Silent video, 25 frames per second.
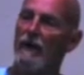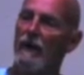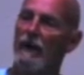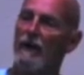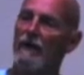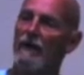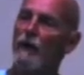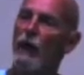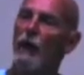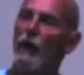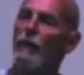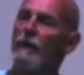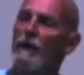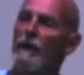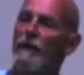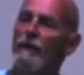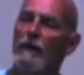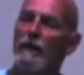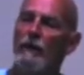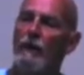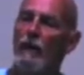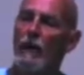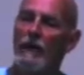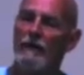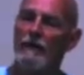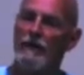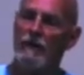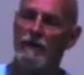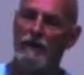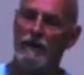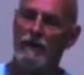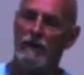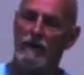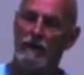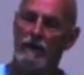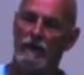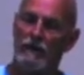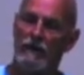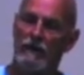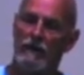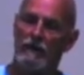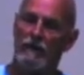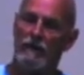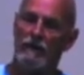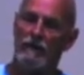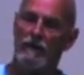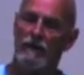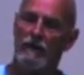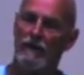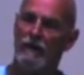And nobody knew what to do.
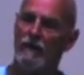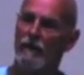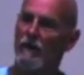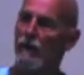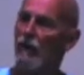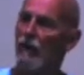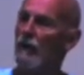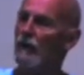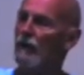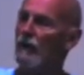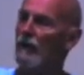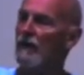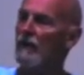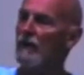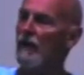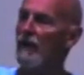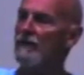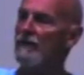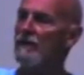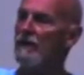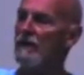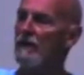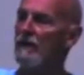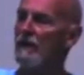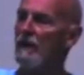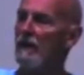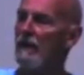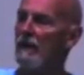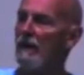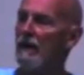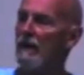Her older cousin